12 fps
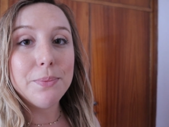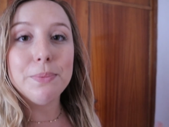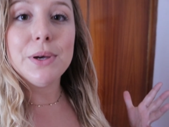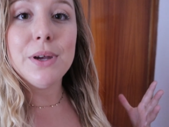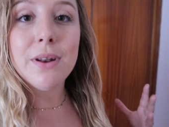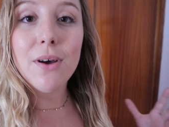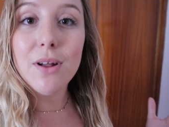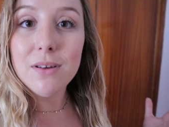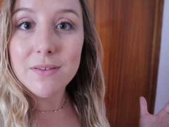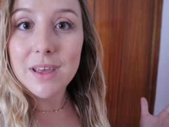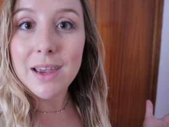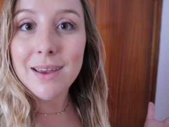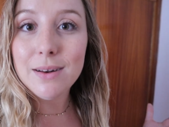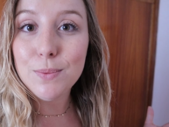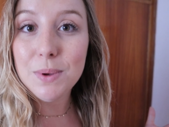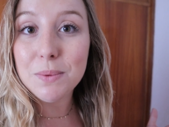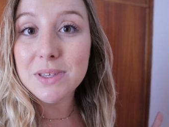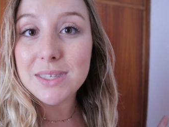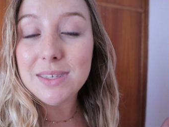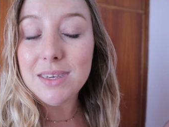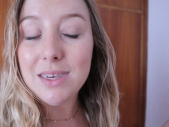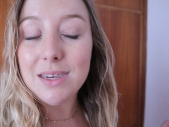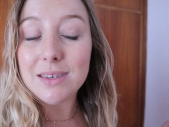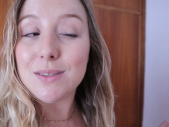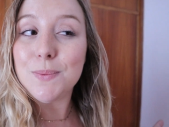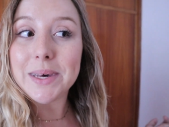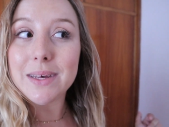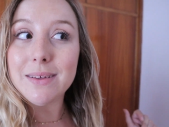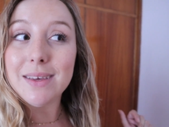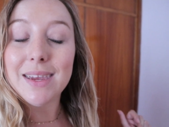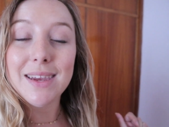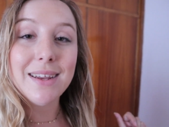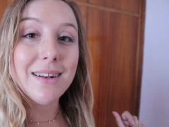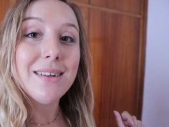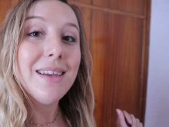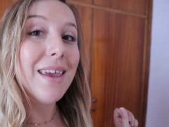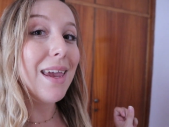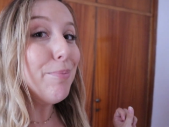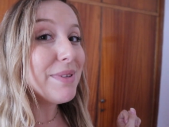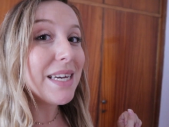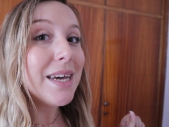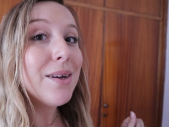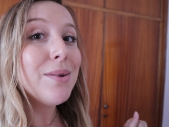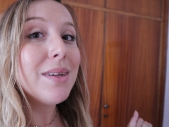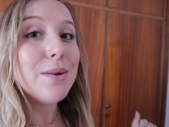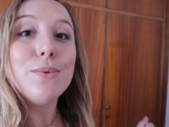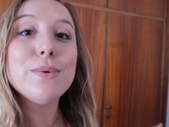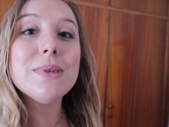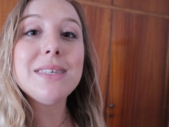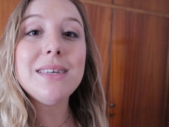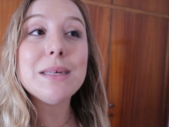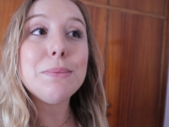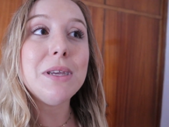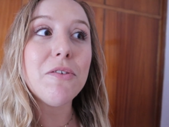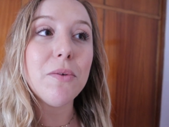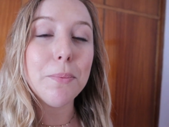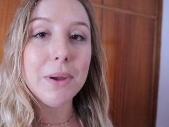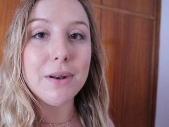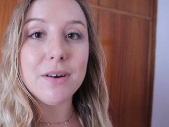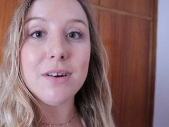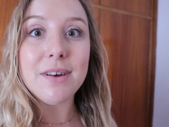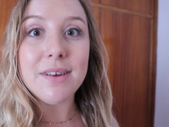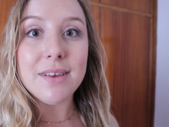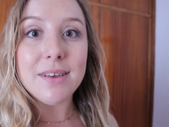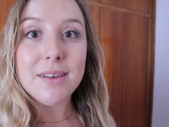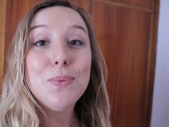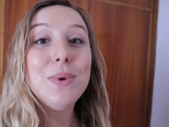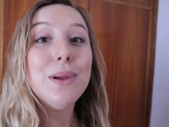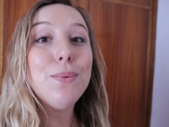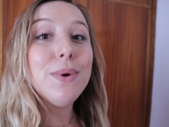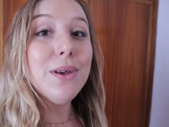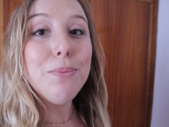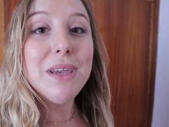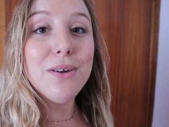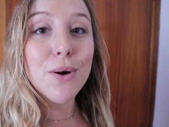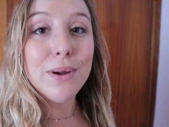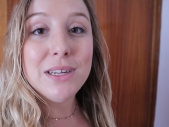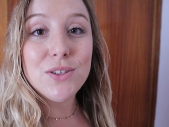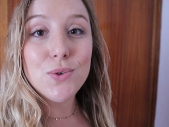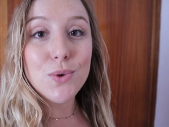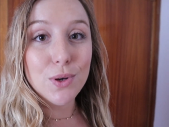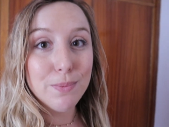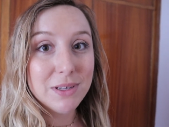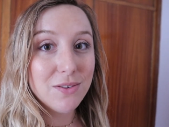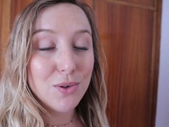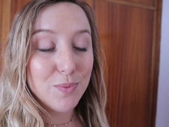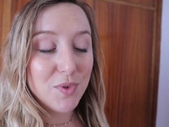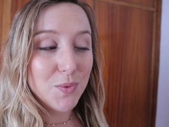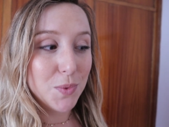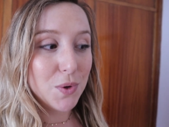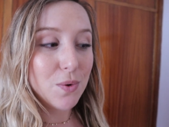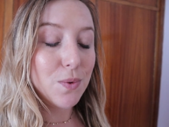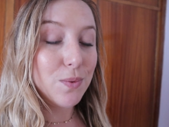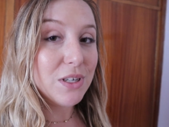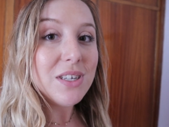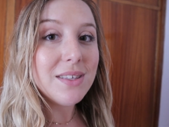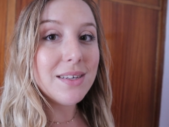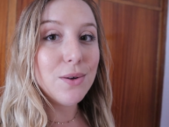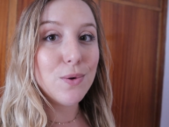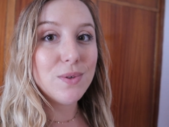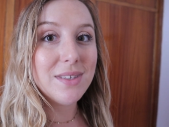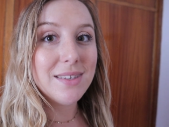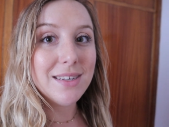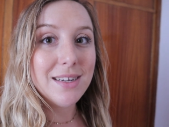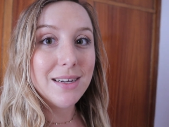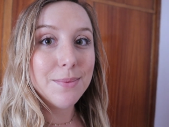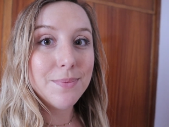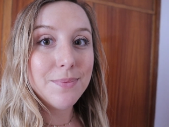But all of that we will see as well in Cape Town, and we will see them even better. We will be going to Kolmanskopf tomorrow, which is the ghost city.